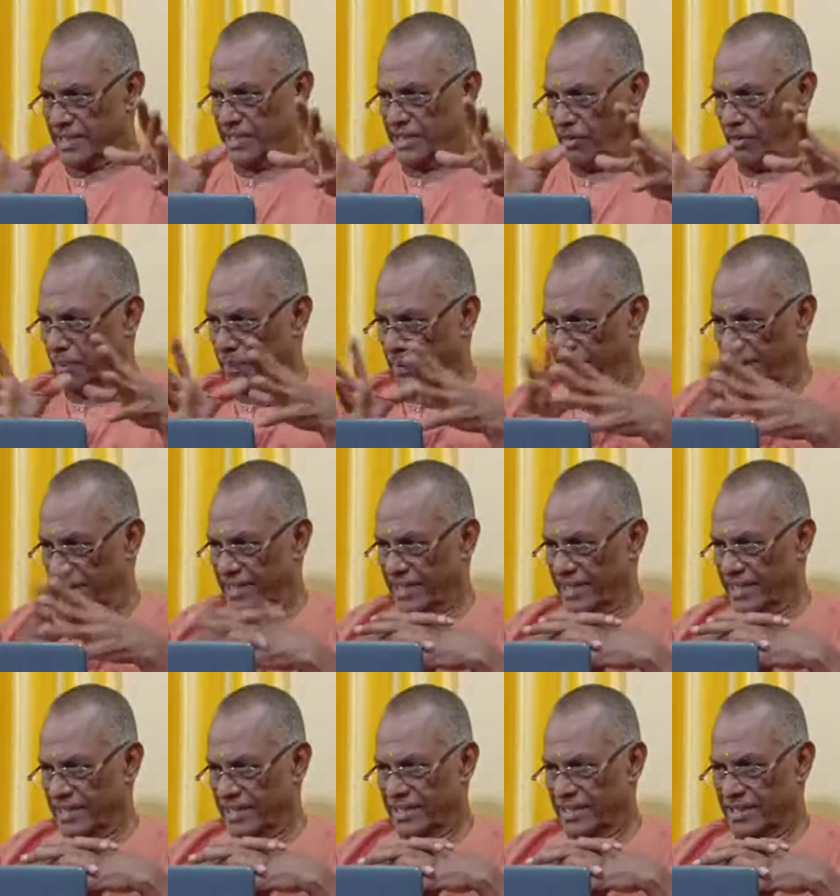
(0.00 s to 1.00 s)

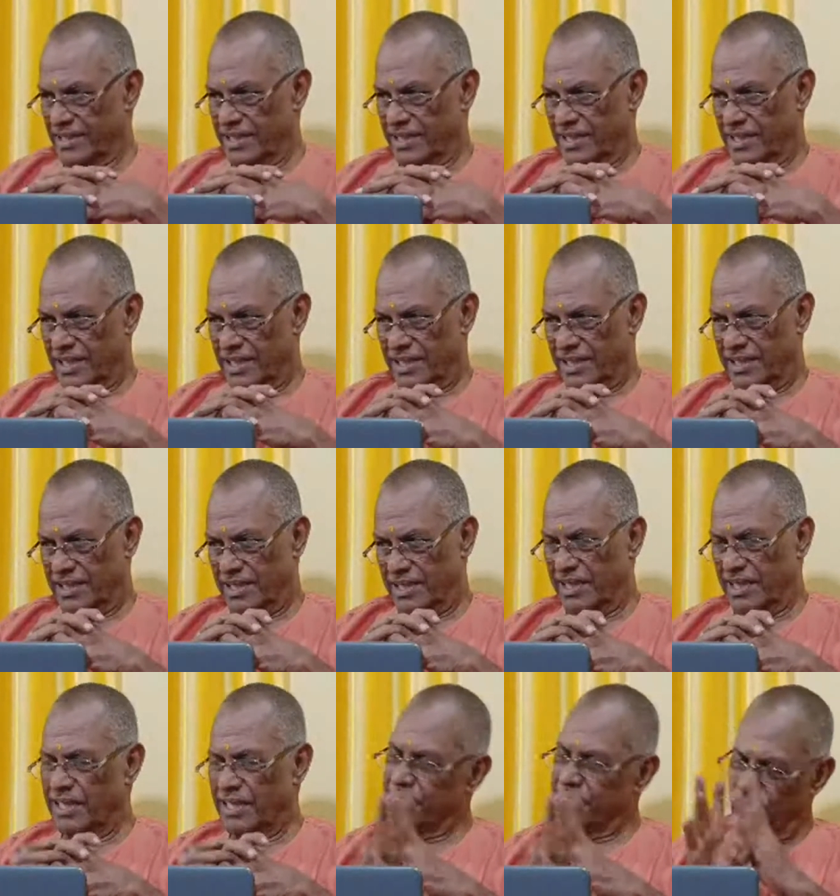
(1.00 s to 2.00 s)
evaporated.
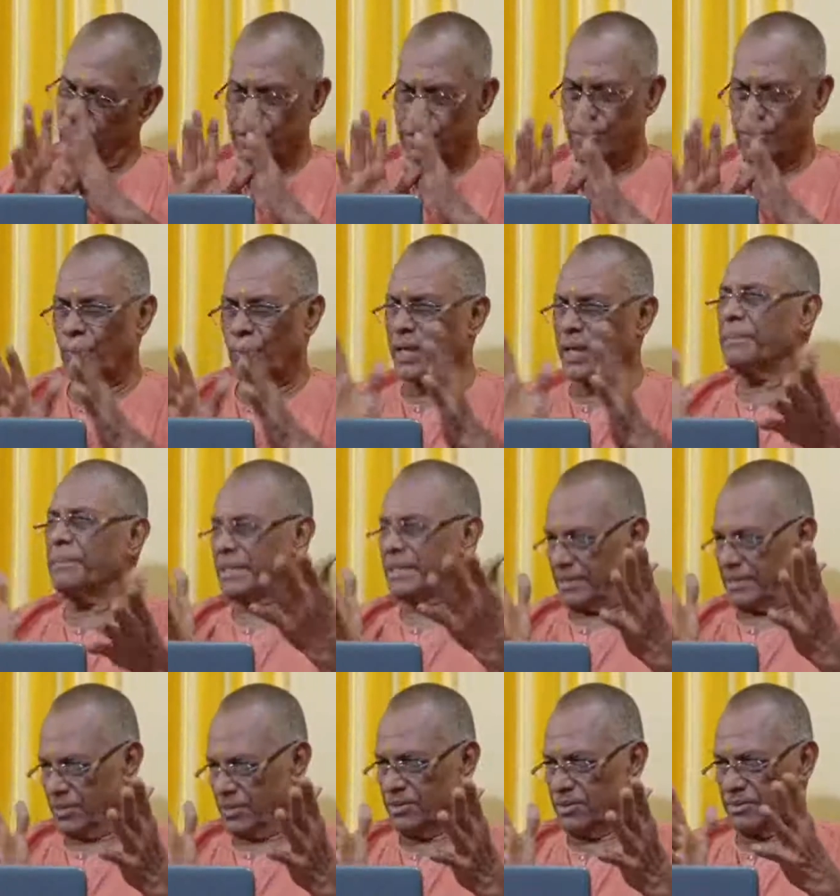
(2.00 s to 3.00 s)
Is also one
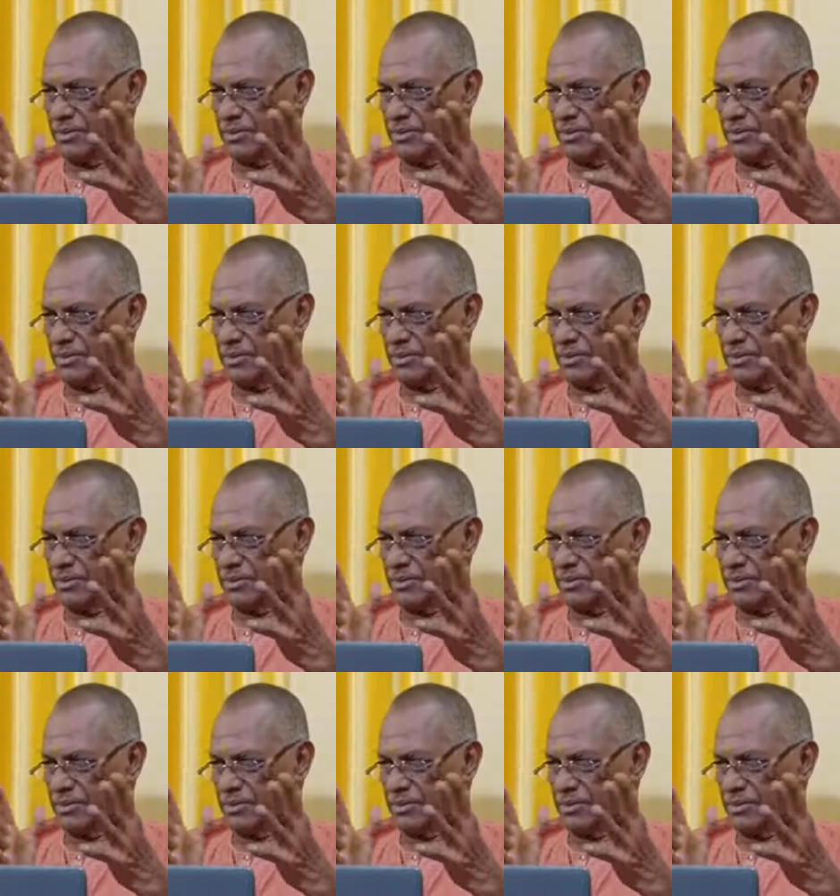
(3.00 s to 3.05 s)
among.